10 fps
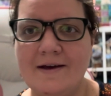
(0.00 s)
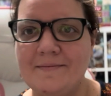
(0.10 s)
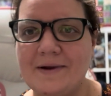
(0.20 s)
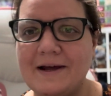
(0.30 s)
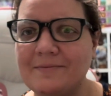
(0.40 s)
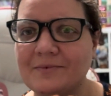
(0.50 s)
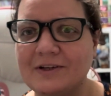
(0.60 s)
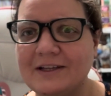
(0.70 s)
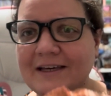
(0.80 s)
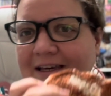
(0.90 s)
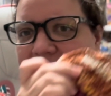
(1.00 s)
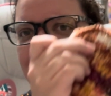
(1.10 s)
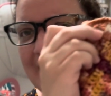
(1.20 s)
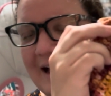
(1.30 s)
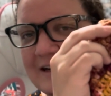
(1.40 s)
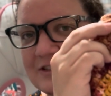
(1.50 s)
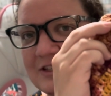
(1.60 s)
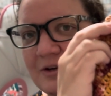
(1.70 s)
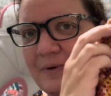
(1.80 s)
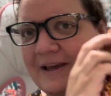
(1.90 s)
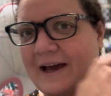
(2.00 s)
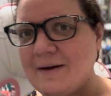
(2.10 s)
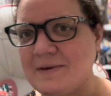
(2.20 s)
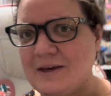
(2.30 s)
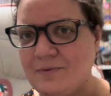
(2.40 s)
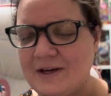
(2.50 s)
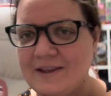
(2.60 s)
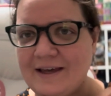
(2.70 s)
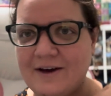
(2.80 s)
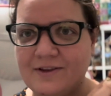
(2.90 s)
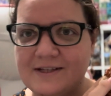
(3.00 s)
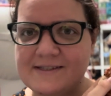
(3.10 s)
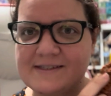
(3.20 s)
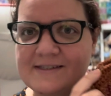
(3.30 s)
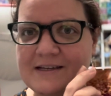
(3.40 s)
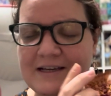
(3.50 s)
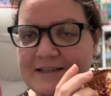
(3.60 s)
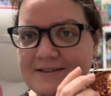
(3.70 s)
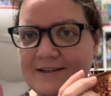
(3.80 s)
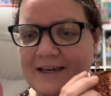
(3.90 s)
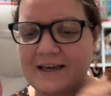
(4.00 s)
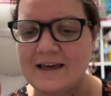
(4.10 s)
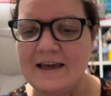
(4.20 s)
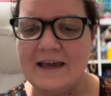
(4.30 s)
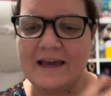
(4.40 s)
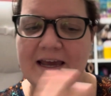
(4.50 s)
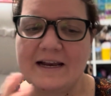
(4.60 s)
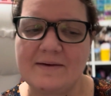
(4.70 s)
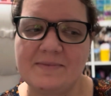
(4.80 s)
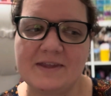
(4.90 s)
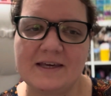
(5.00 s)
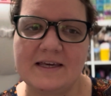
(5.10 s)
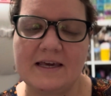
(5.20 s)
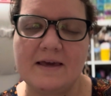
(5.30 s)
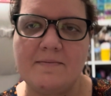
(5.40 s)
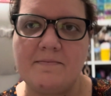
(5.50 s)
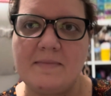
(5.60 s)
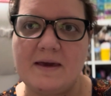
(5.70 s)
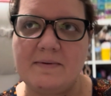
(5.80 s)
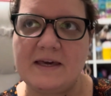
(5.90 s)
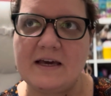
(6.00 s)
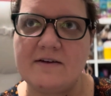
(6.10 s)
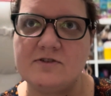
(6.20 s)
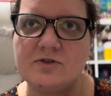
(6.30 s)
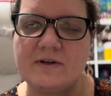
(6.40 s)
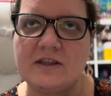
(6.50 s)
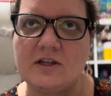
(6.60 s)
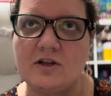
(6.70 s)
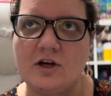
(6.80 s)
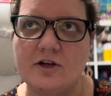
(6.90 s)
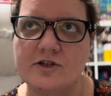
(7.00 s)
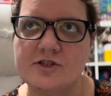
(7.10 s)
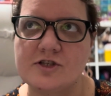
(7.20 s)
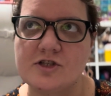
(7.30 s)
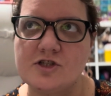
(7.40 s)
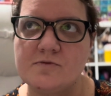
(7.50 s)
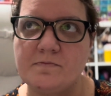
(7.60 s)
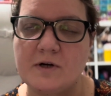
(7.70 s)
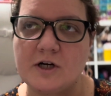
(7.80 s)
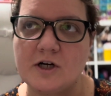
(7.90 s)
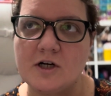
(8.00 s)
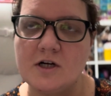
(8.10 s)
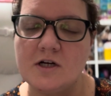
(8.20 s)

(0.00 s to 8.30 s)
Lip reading: But I'm really actually quite happy with how this is looking. And I'm thinking maybe of doing the larkspur